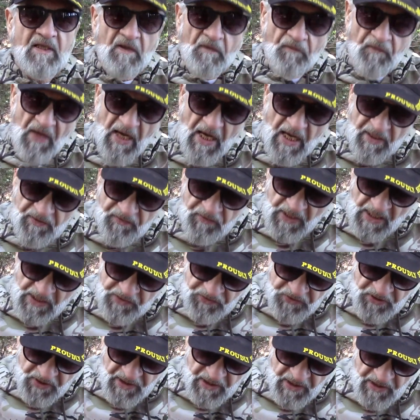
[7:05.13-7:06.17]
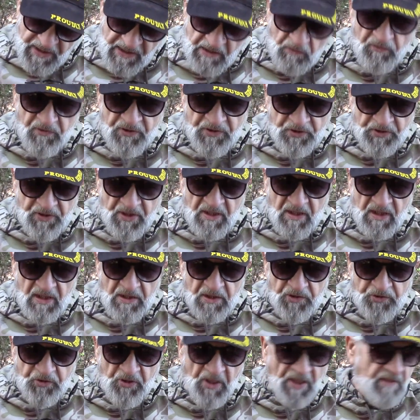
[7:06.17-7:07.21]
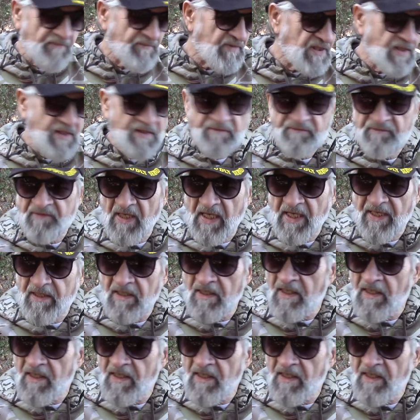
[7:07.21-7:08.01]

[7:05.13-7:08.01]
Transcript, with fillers: that, that uh, he was uh, trying to validify,